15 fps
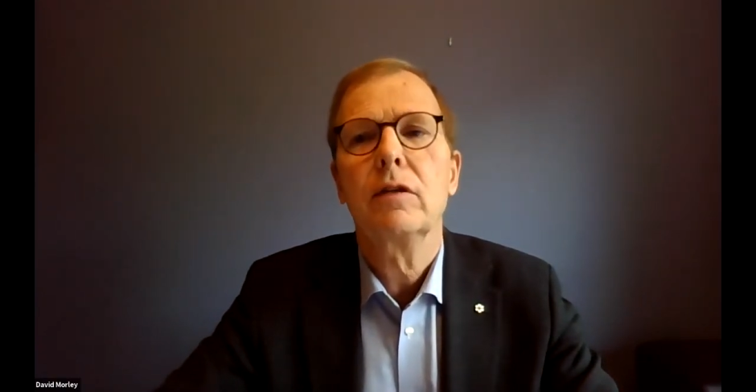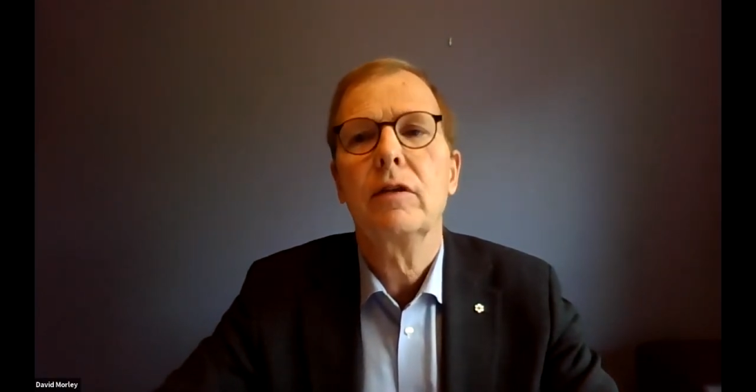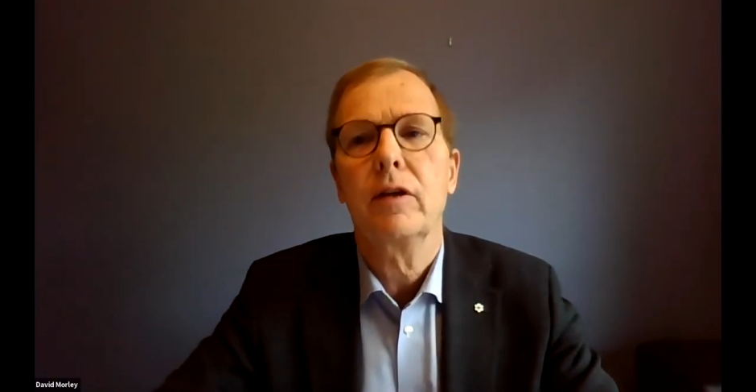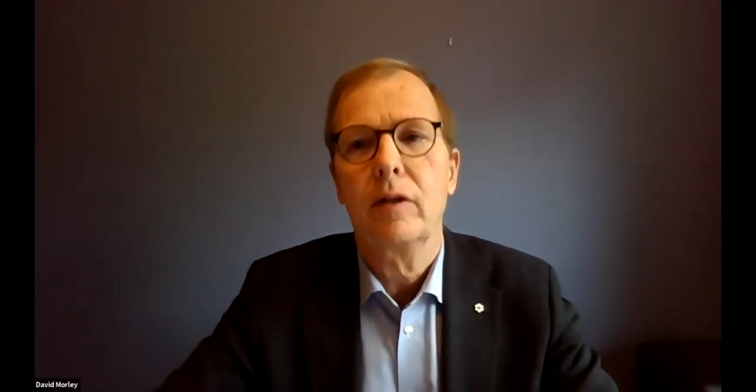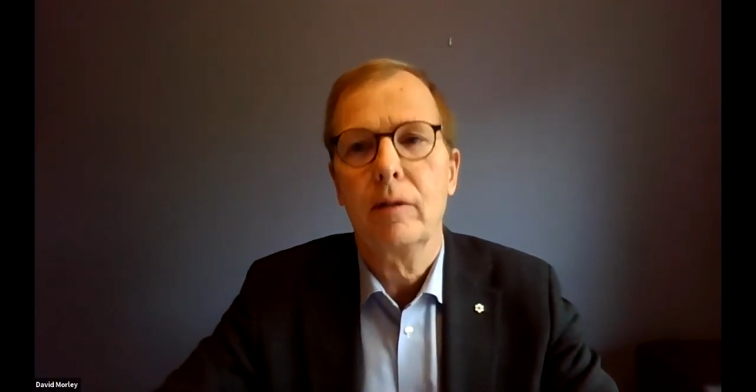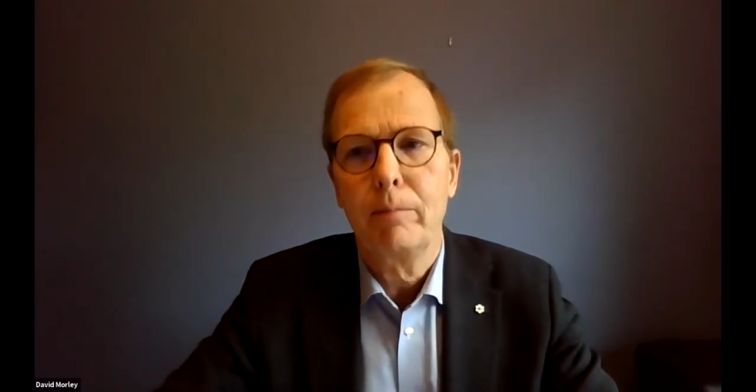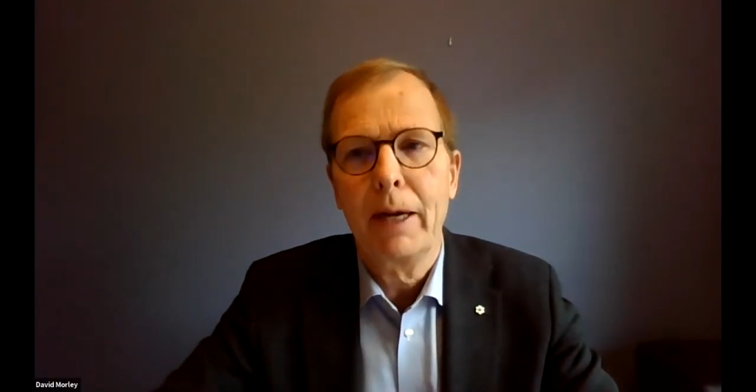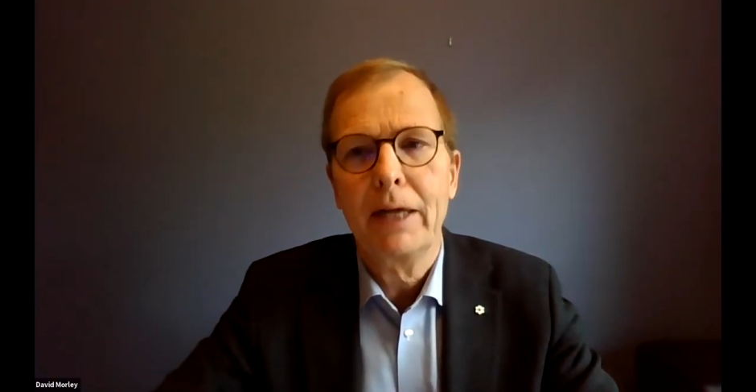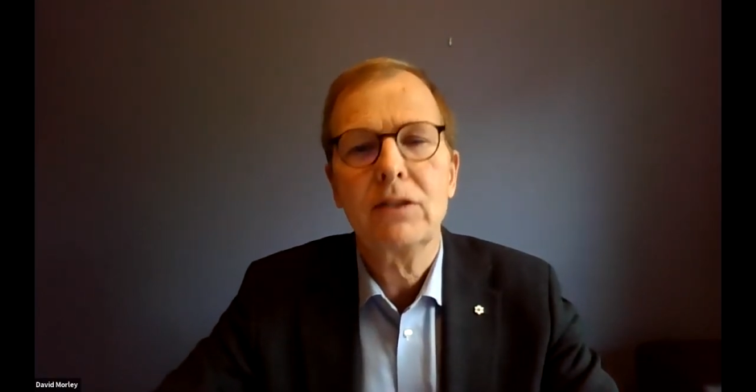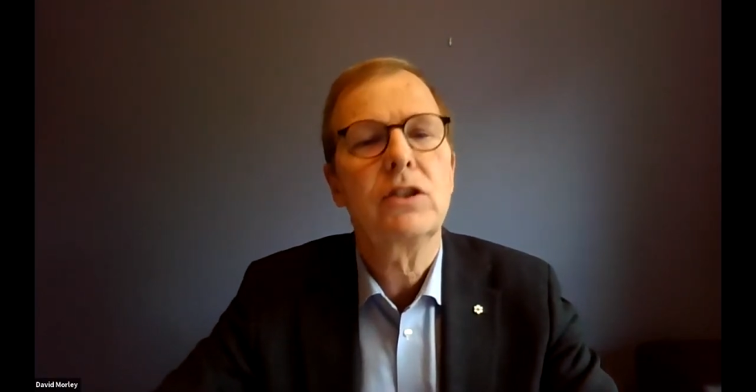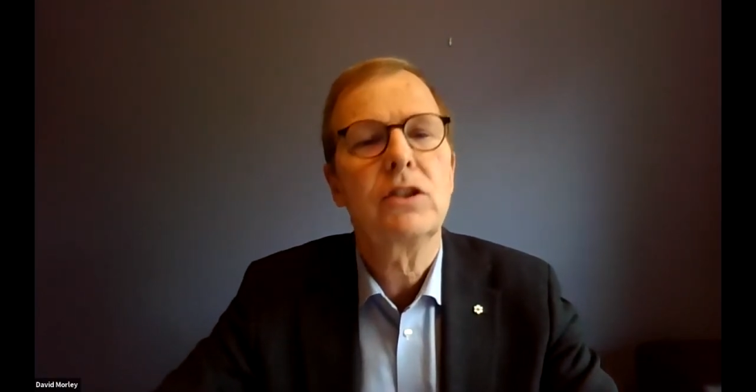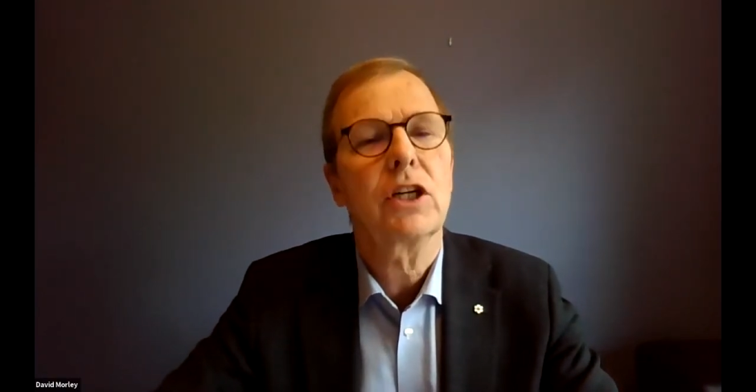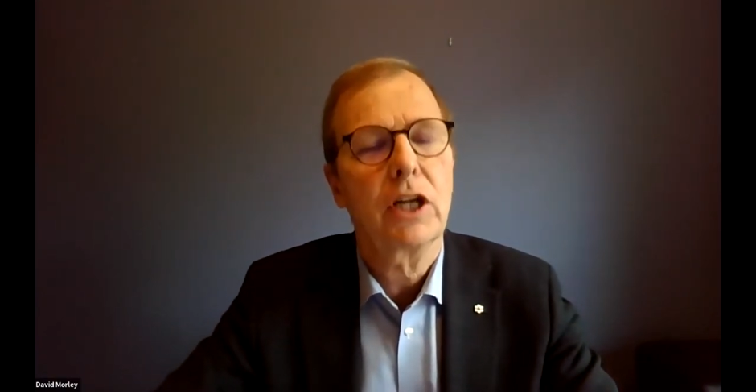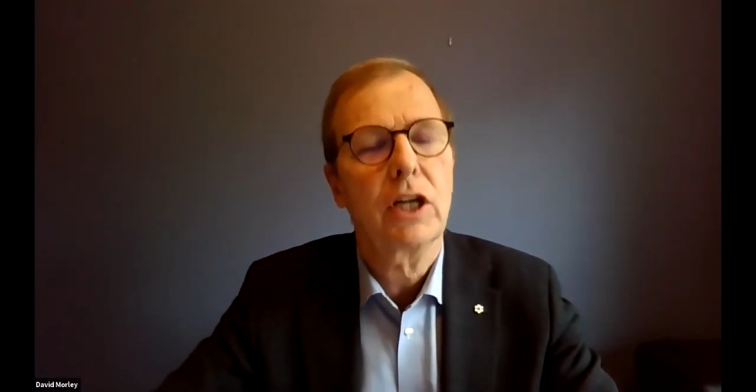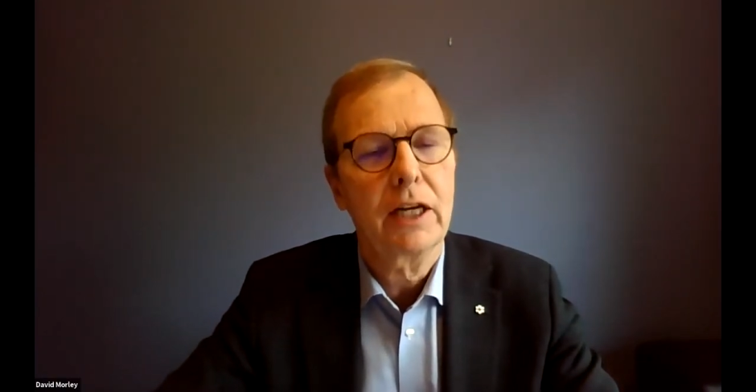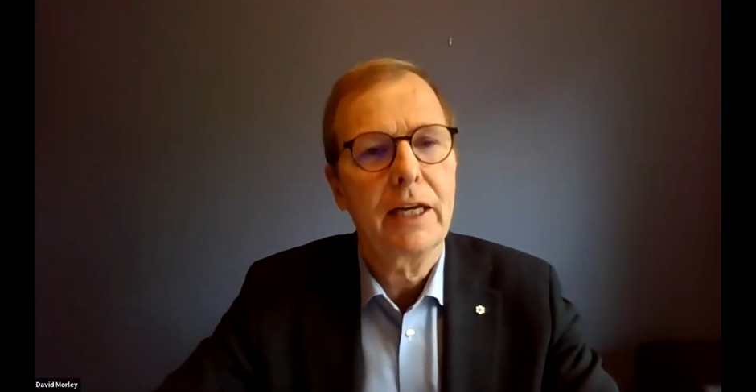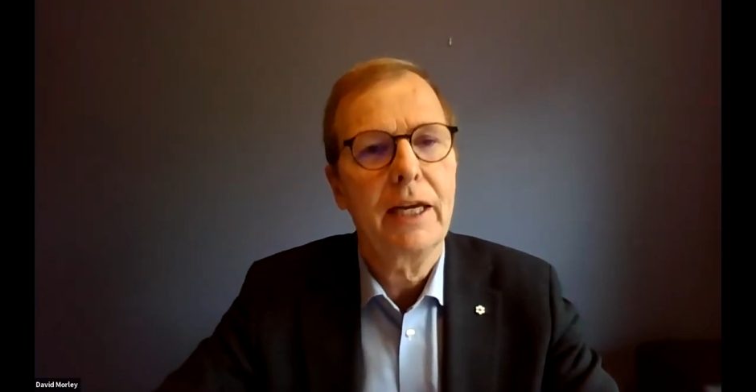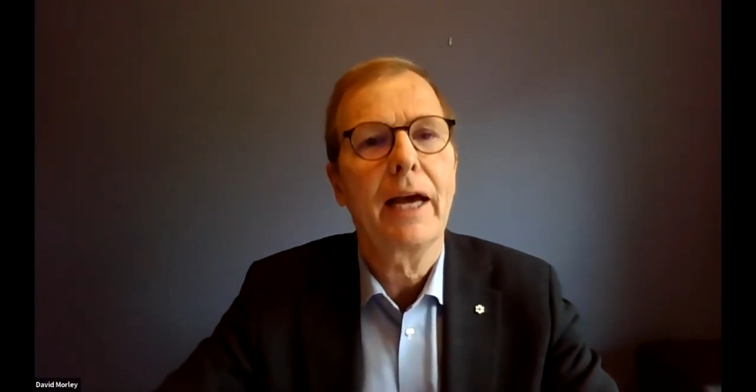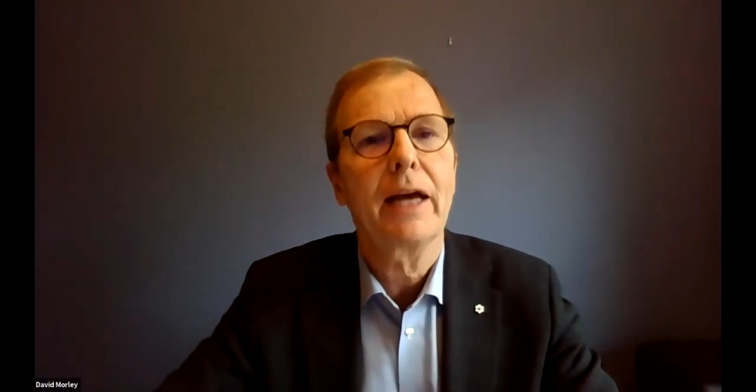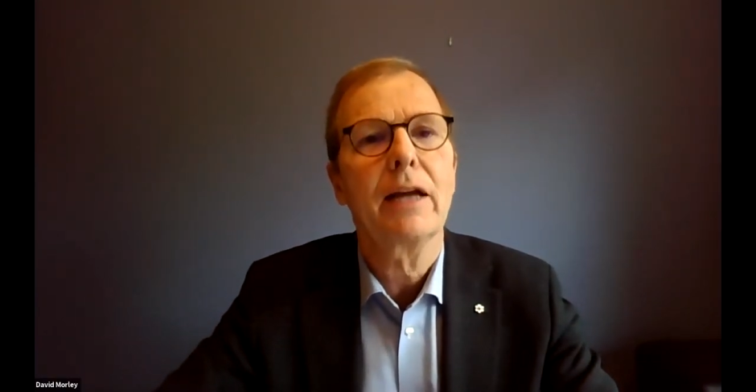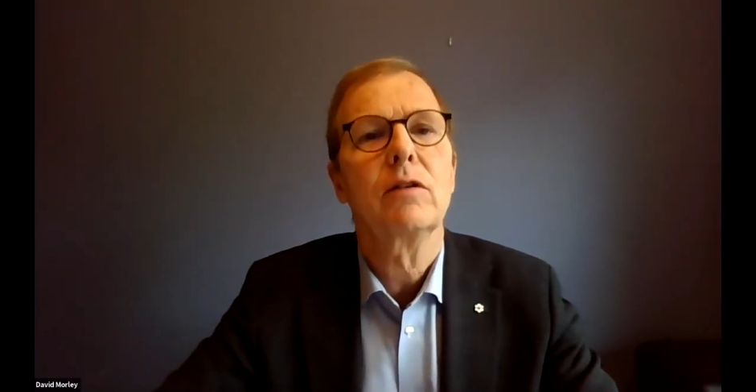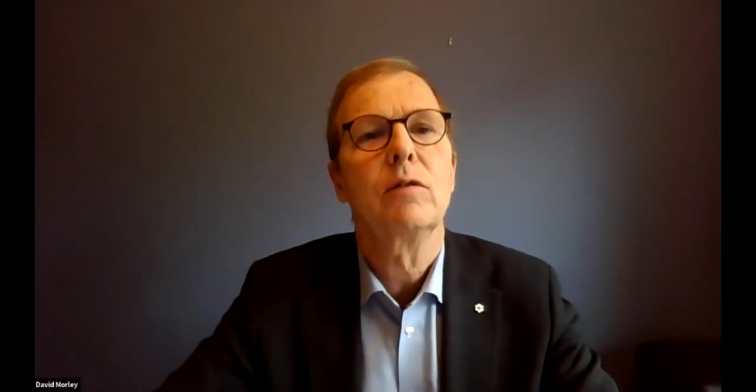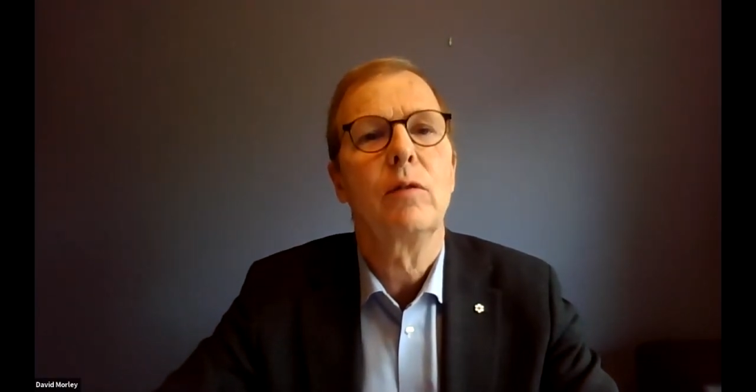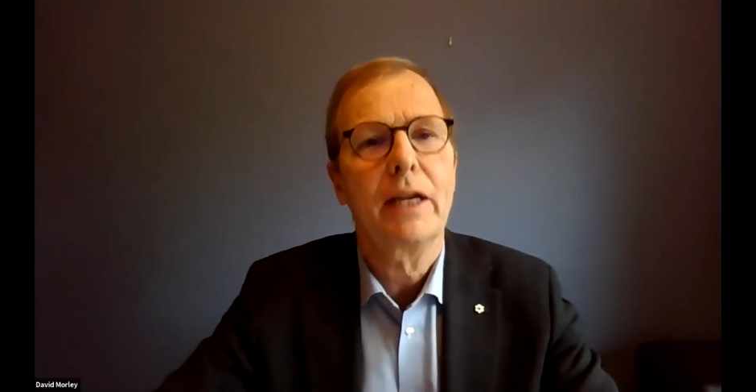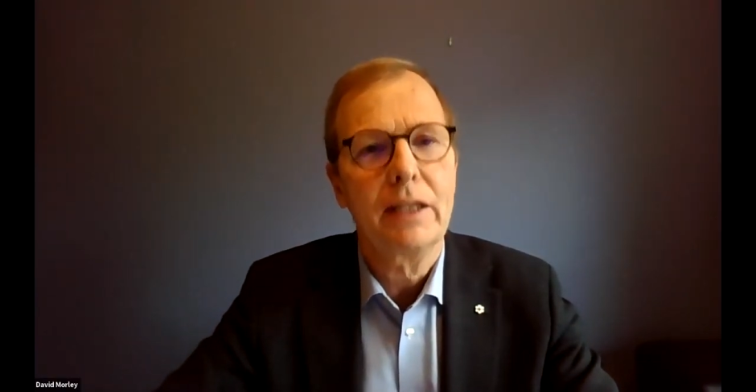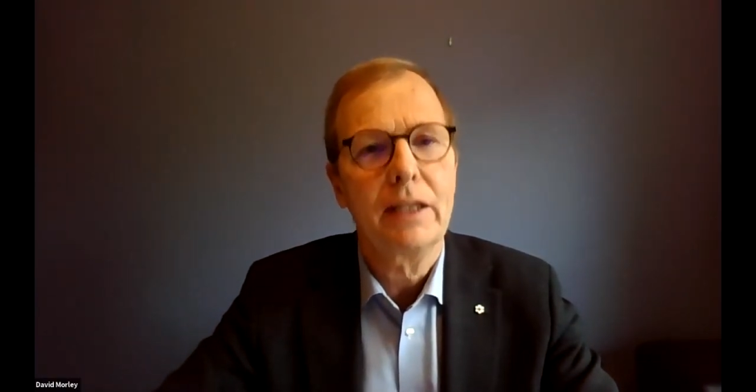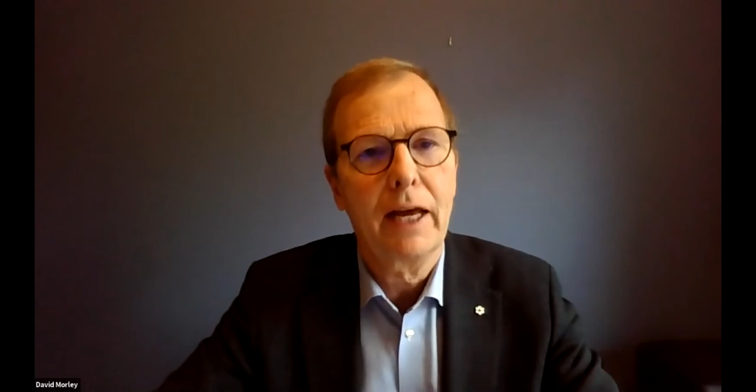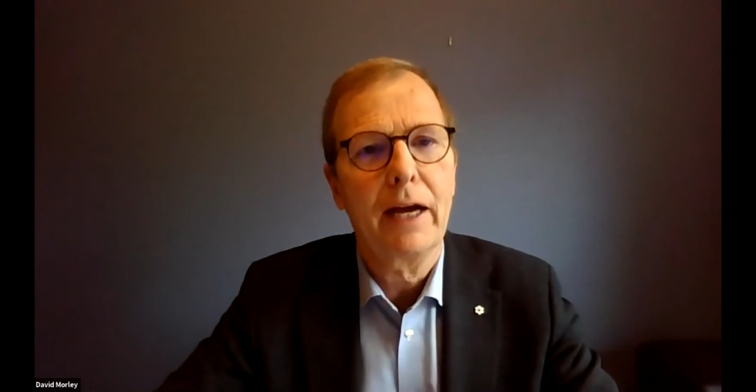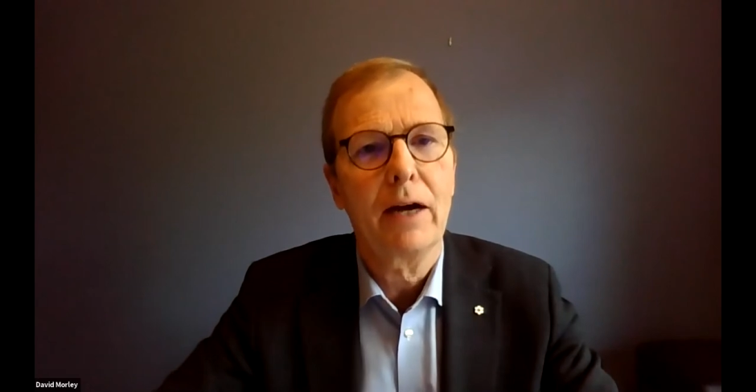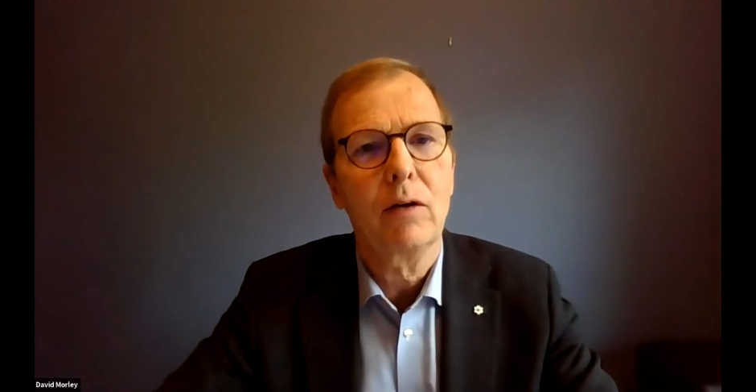they're the best you're going to get right
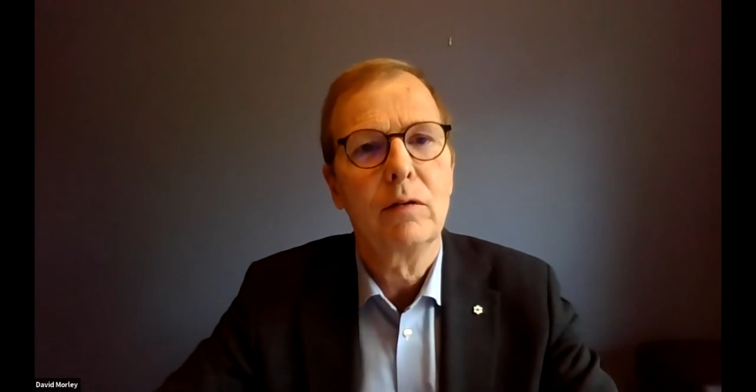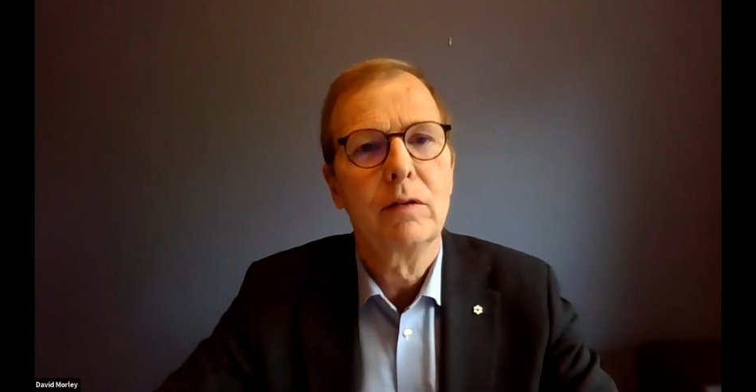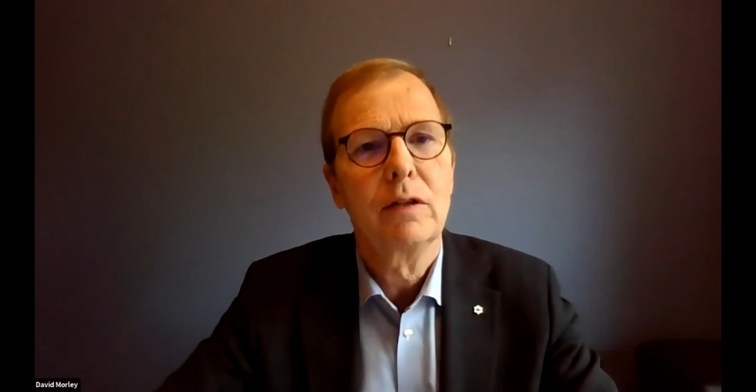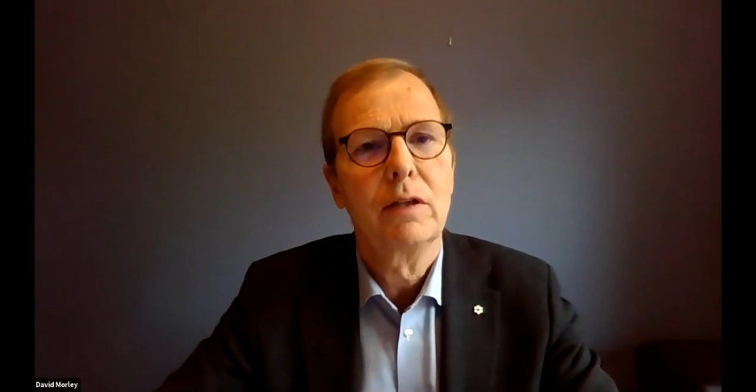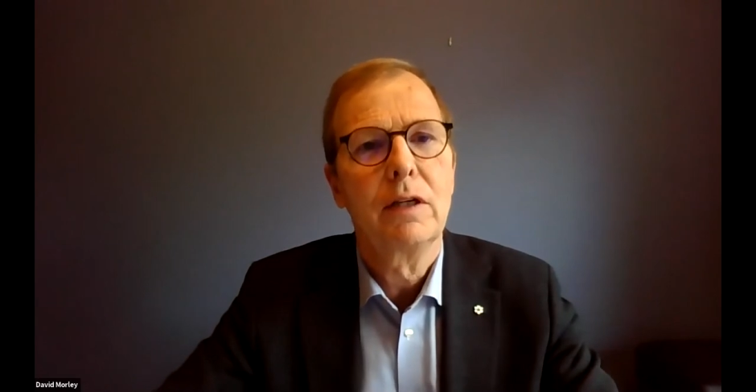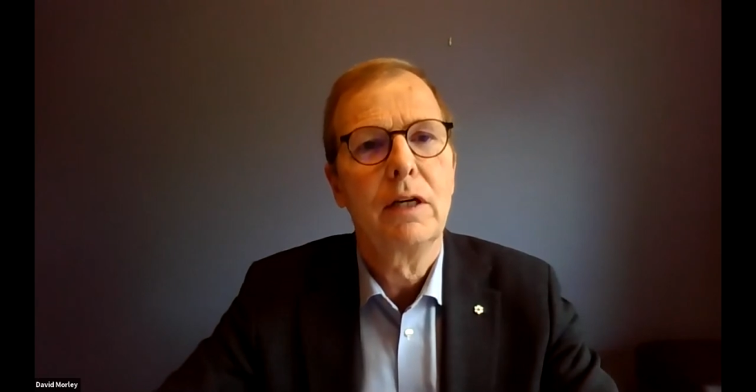now.